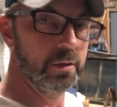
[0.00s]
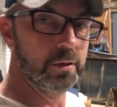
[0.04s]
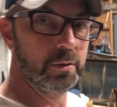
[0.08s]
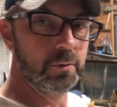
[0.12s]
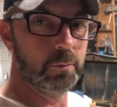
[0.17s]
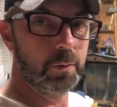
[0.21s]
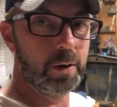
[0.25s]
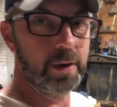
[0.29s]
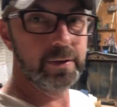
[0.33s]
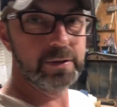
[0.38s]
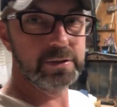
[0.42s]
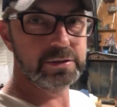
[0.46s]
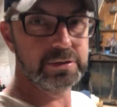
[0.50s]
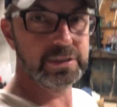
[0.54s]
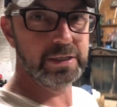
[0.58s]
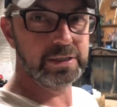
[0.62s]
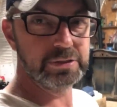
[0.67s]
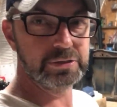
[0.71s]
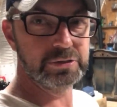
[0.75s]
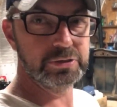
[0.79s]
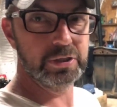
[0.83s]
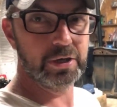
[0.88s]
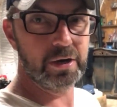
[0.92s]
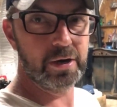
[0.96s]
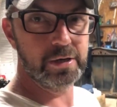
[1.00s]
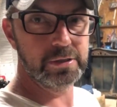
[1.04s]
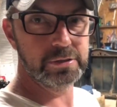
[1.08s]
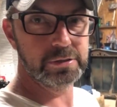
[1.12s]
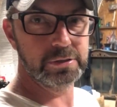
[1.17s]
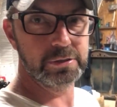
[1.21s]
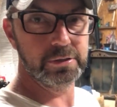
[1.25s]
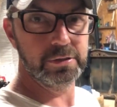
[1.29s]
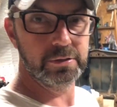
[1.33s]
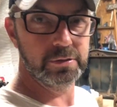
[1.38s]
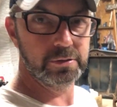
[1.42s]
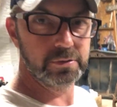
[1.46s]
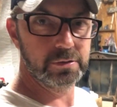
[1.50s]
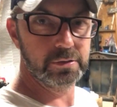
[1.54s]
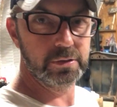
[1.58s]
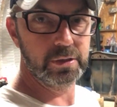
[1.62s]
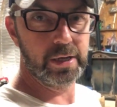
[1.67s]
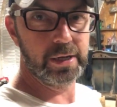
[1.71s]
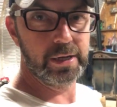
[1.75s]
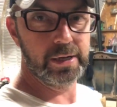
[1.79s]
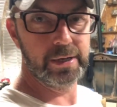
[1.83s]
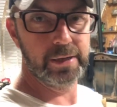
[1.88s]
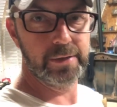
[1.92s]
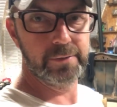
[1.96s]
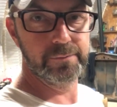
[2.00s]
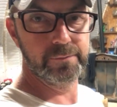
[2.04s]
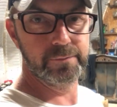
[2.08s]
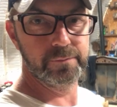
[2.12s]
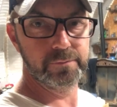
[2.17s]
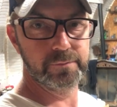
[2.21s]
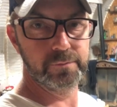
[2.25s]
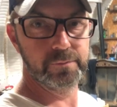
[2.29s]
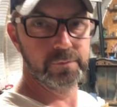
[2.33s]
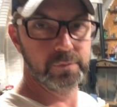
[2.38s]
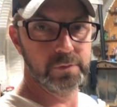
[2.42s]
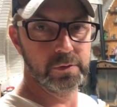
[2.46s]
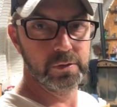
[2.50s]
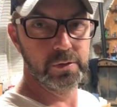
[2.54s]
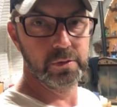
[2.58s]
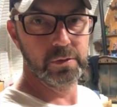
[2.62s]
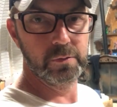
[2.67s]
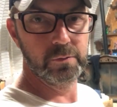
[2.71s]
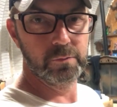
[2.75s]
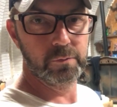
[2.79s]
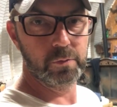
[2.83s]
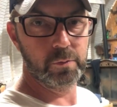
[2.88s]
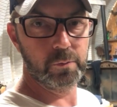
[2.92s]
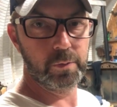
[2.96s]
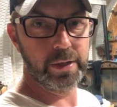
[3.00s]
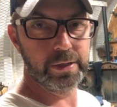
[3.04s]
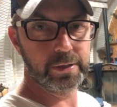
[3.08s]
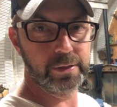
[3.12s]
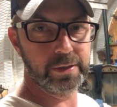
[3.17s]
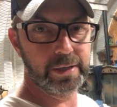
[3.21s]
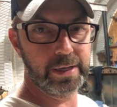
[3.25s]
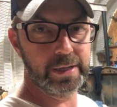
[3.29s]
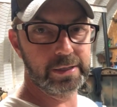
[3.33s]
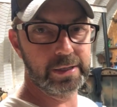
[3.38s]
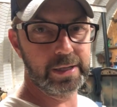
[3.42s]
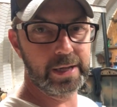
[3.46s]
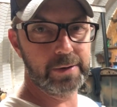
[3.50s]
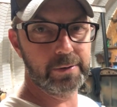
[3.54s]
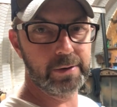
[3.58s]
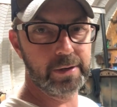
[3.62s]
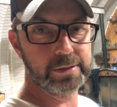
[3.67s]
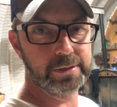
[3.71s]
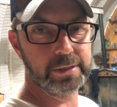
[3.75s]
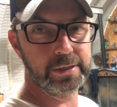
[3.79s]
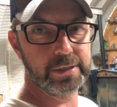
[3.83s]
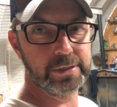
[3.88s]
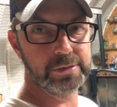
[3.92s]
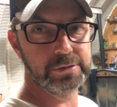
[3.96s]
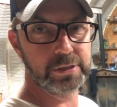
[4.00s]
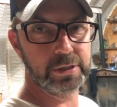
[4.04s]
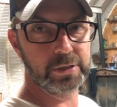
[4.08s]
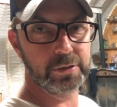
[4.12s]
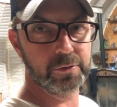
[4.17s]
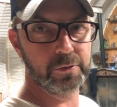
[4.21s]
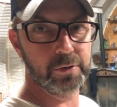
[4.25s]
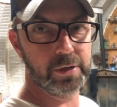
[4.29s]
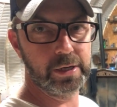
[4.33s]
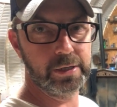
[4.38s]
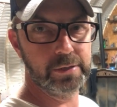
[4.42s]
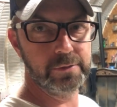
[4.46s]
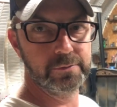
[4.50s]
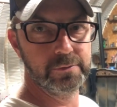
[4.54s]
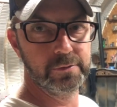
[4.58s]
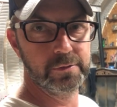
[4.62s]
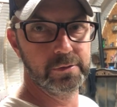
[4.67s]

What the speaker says: while this thing's charging, we're waiting on that light right there to turn green.